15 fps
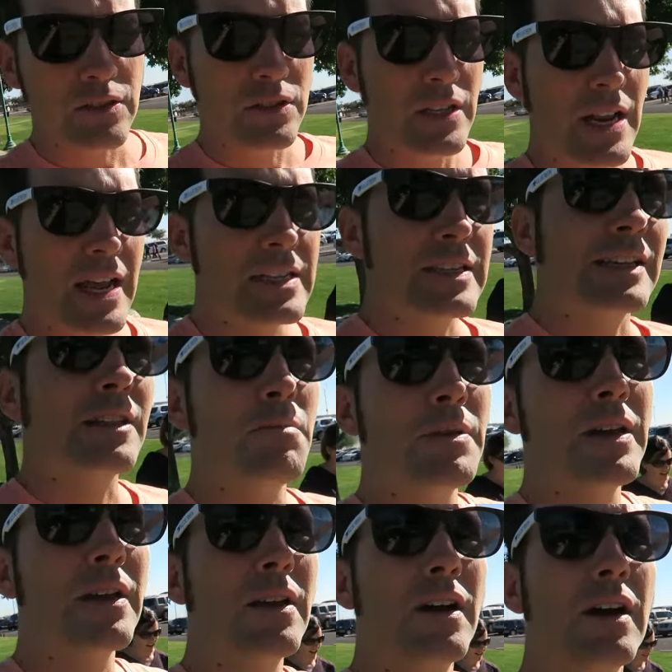So today's like the
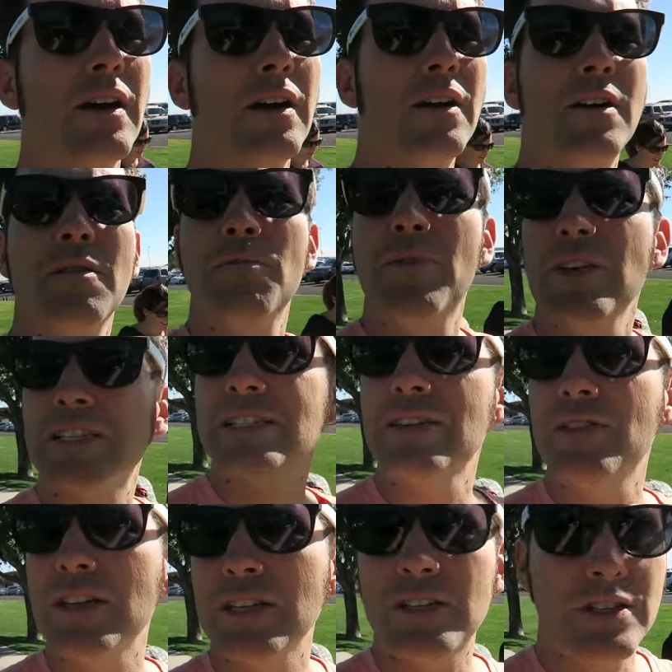big
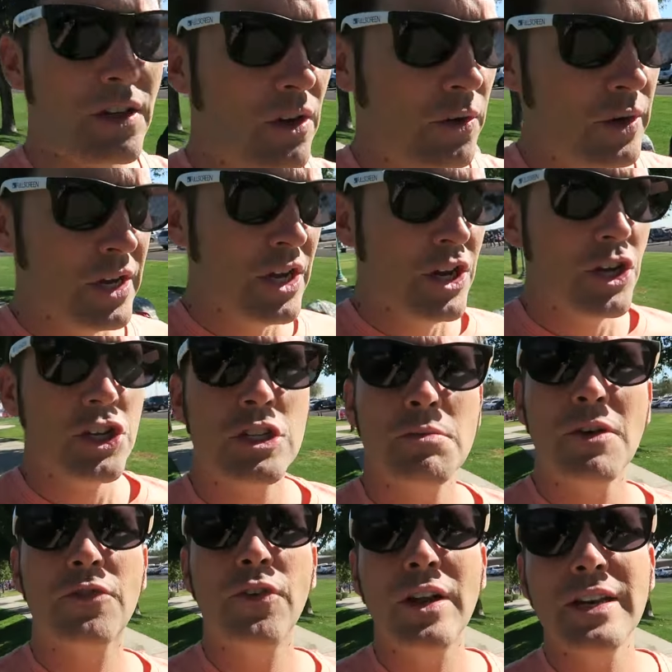festivities. So
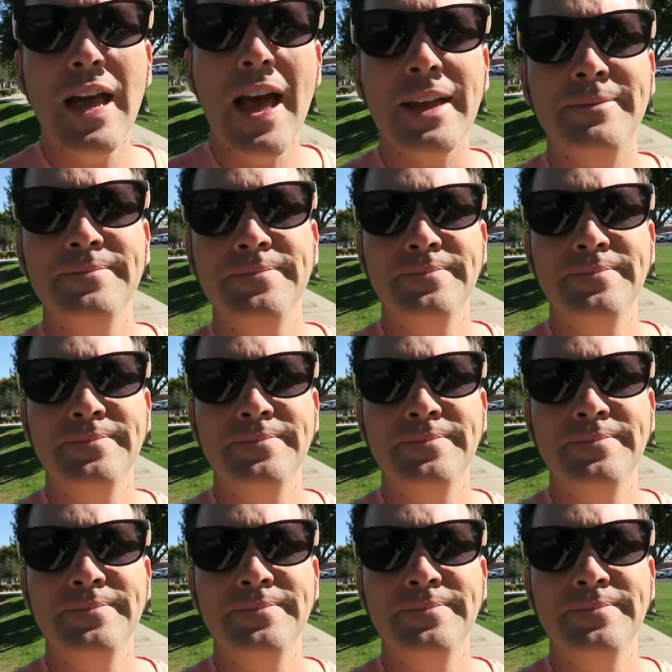should be a fun day.